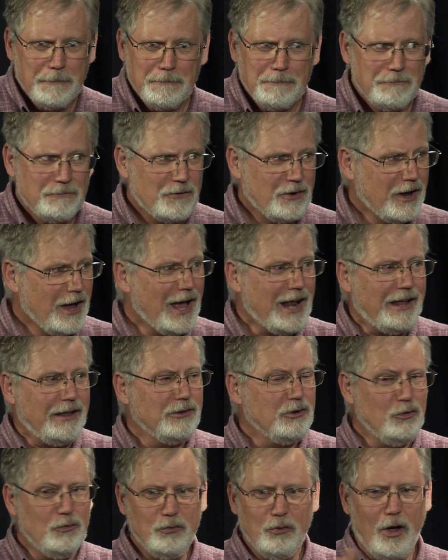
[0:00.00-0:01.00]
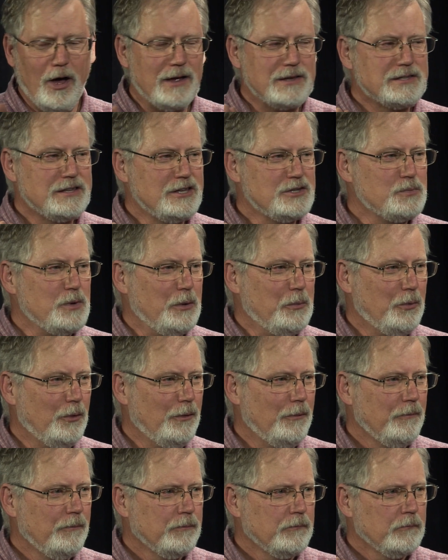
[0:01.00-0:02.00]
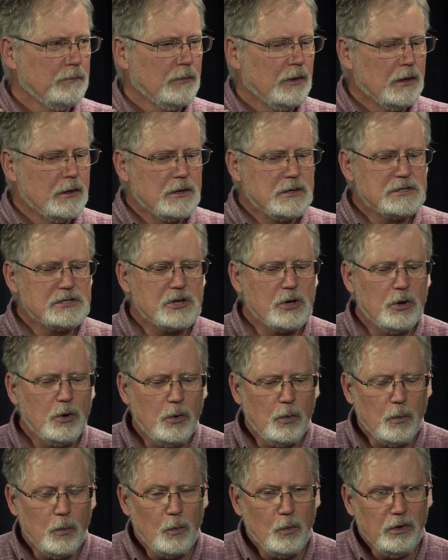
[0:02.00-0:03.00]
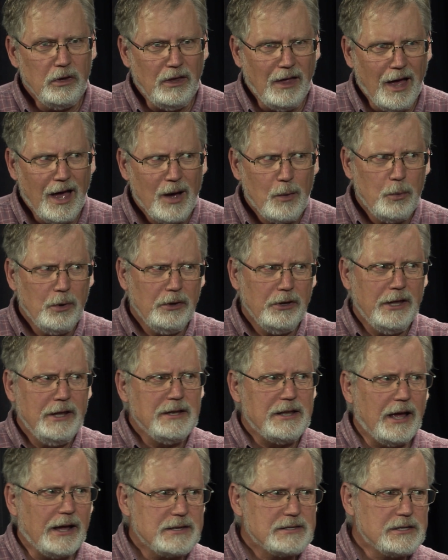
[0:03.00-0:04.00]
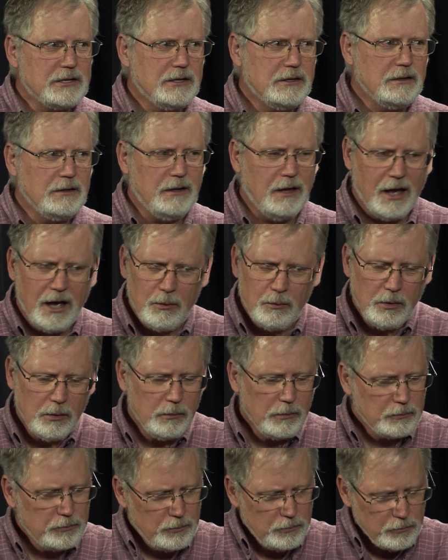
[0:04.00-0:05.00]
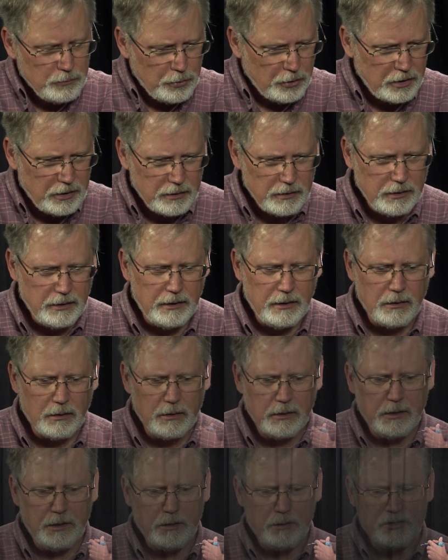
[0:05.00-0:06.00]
forget it, you've lost these people. So yeah, we'll index it, yeah, we'll put it in our